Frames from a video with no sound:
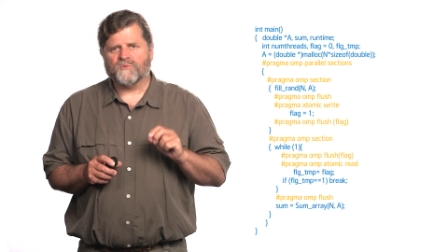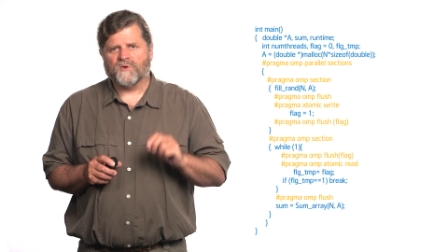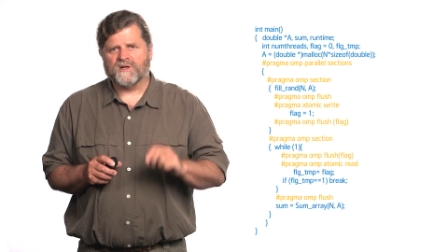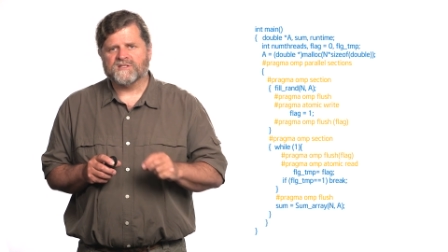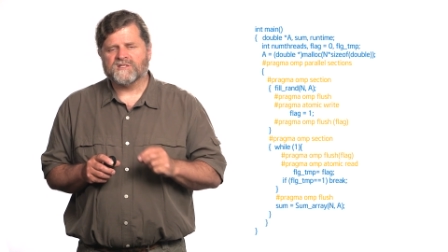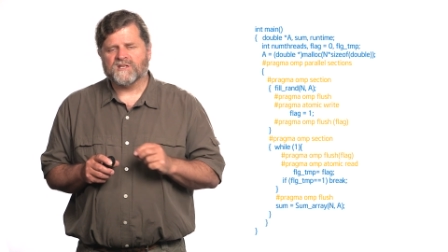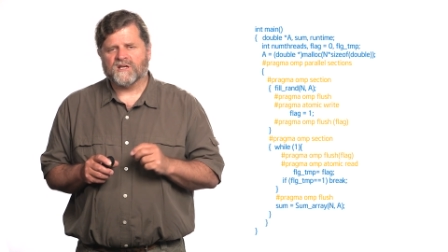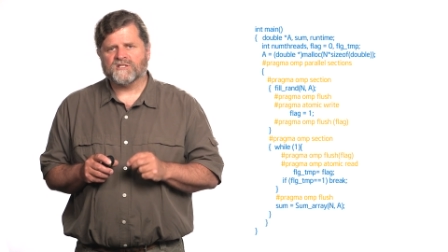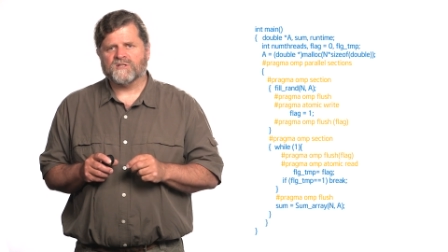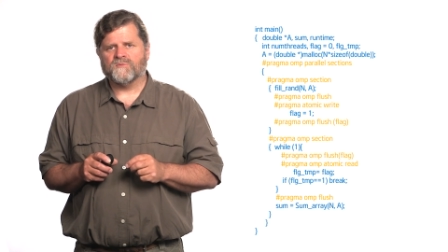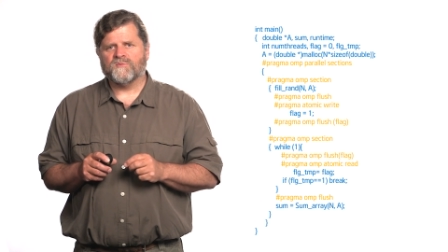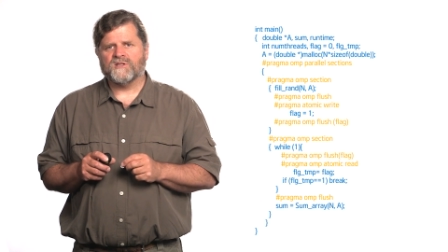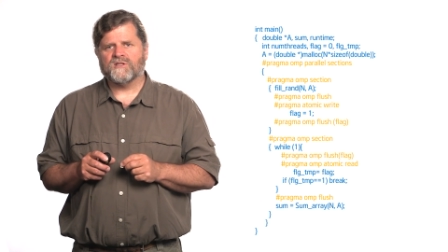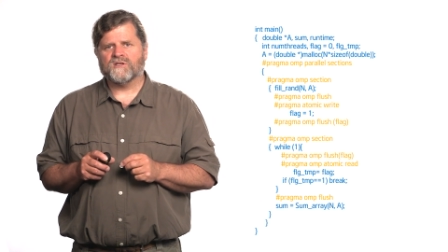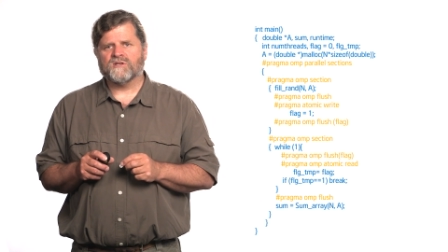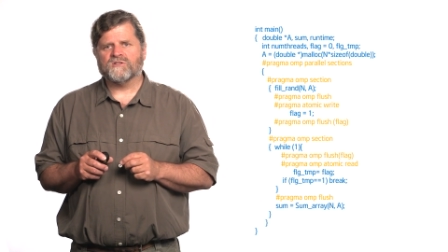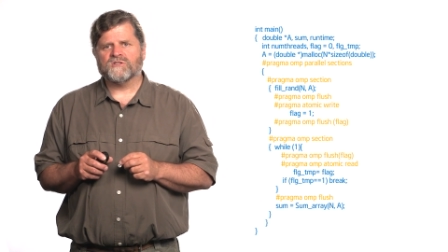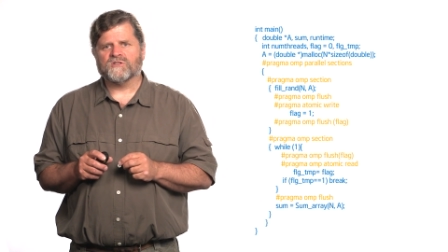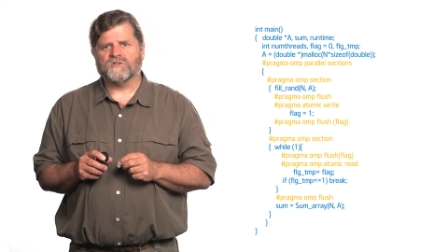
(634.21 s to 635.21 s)
one section be
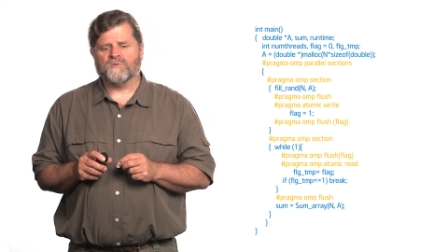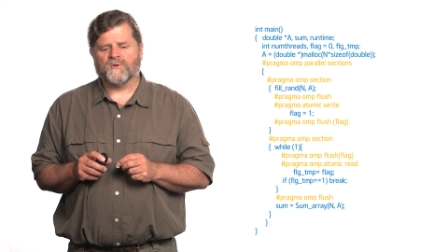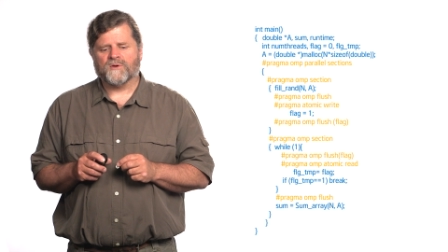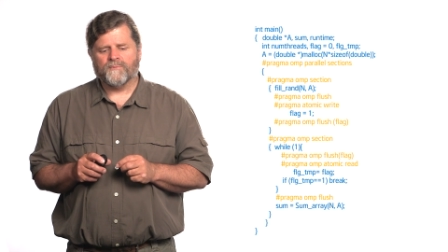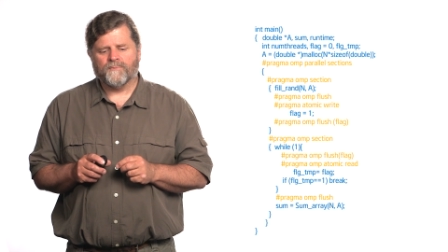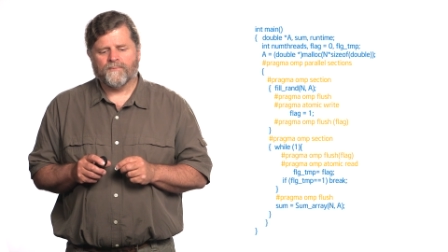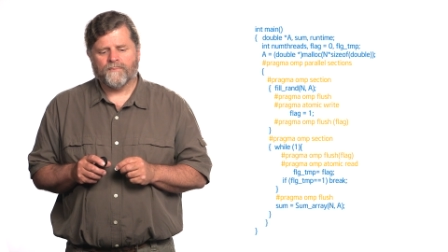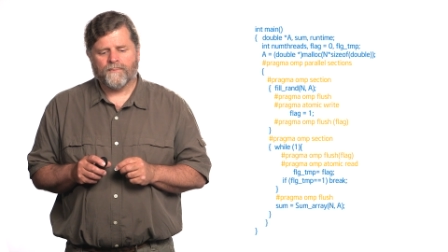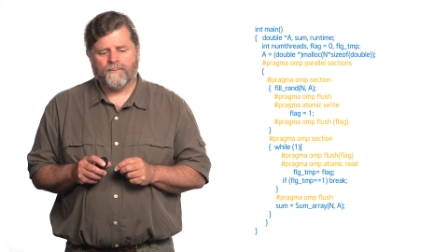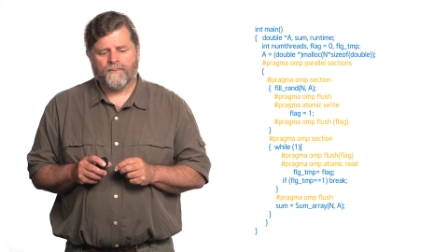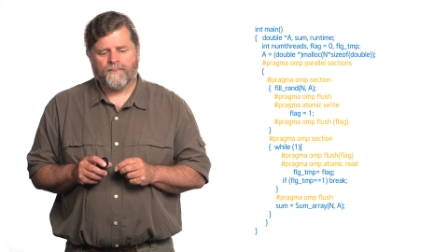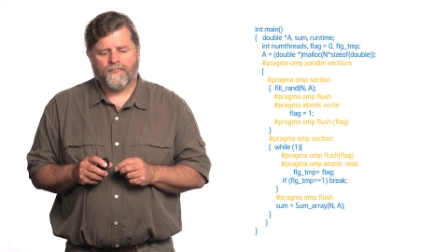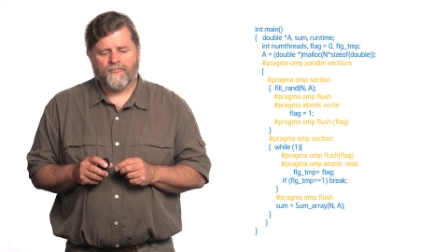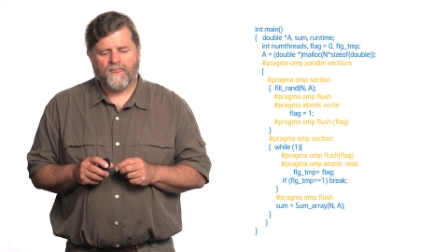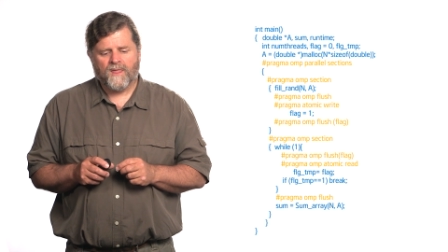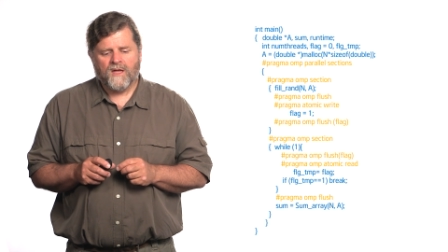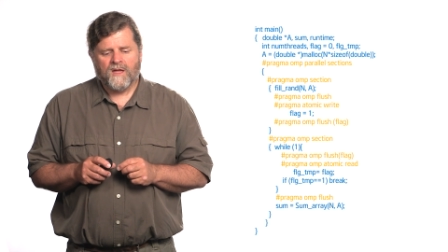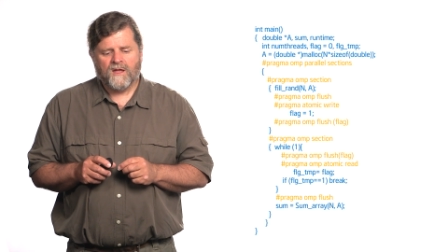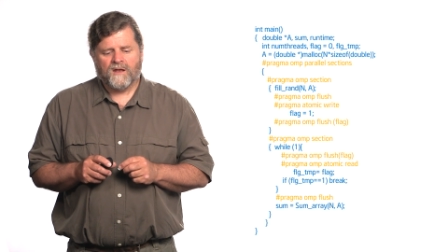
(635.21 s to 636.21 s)
the consumer.
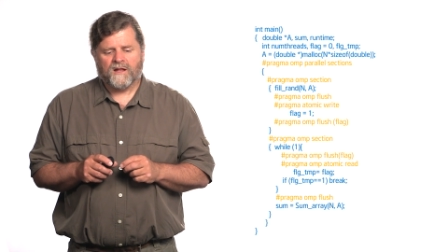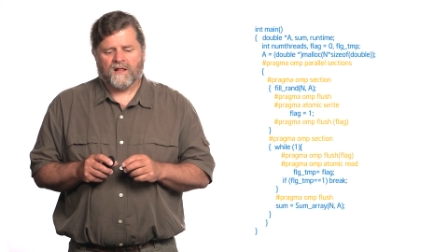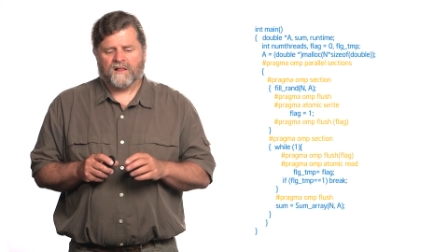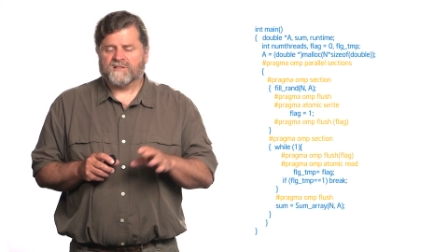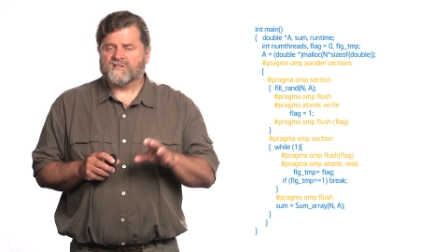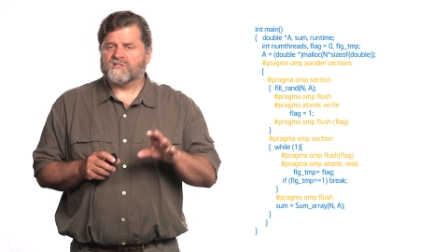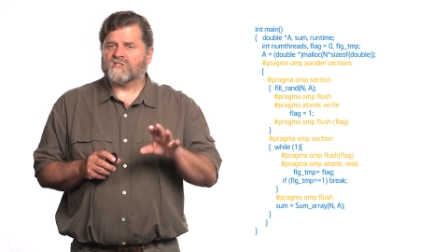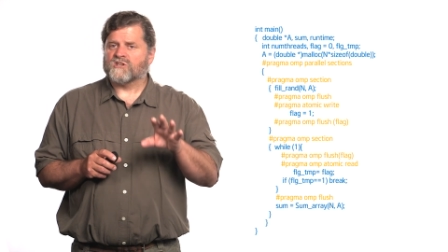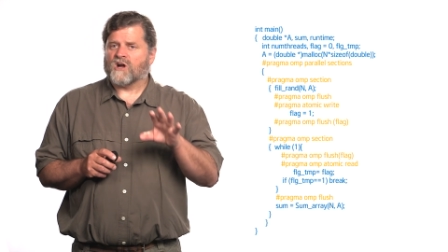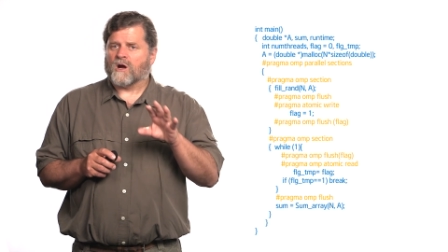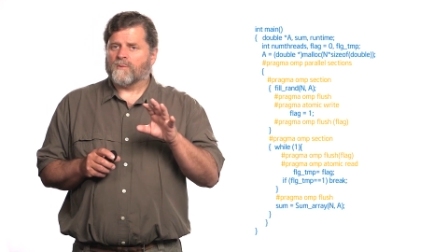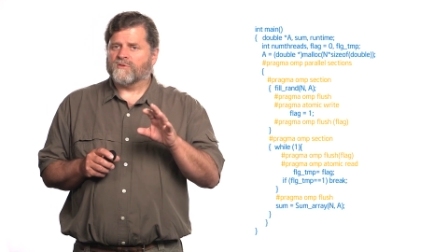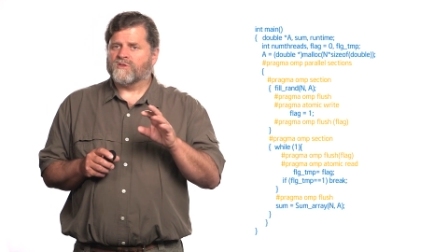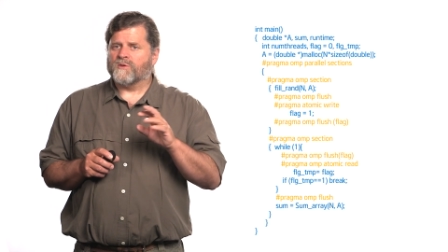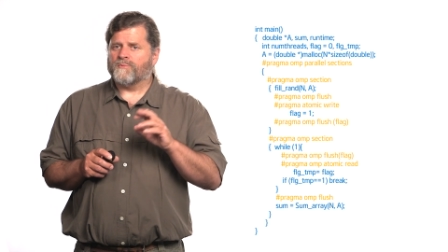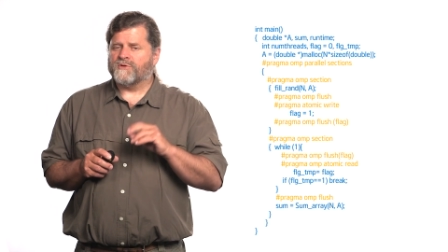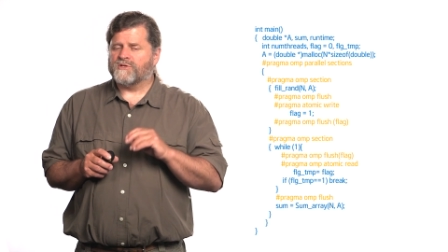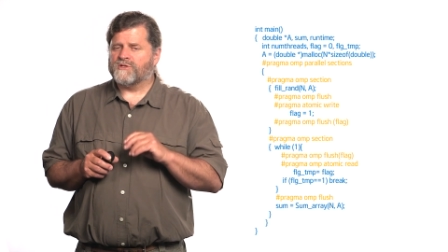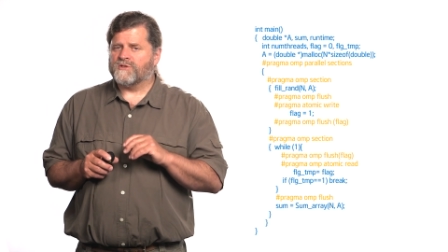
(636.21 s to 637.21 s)
Now let's start with
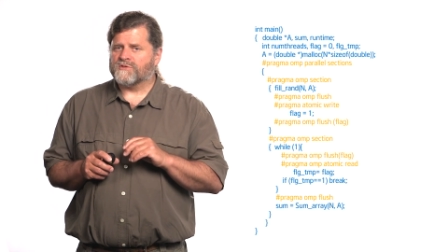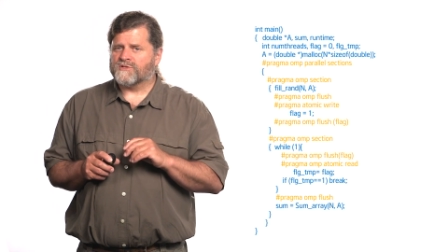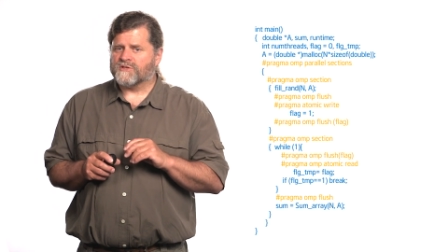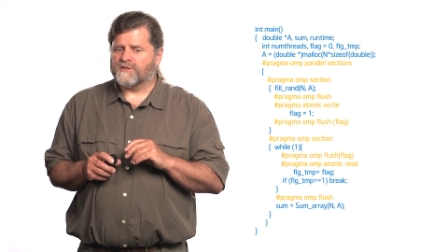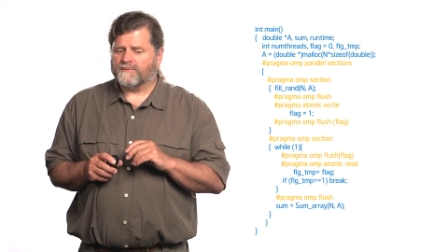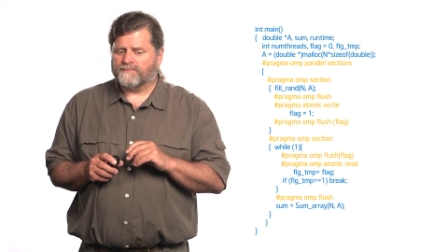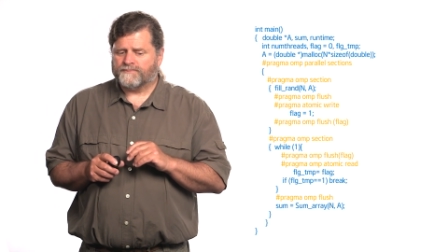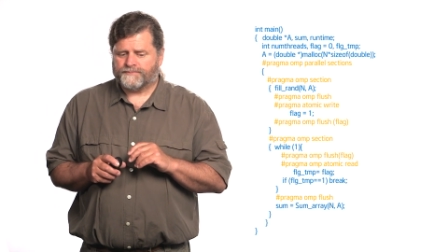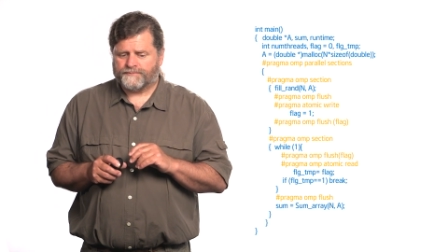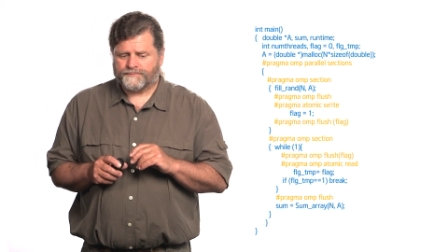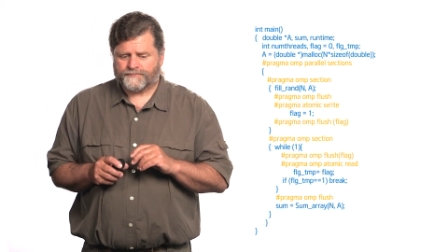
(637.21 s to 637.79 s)
the producer.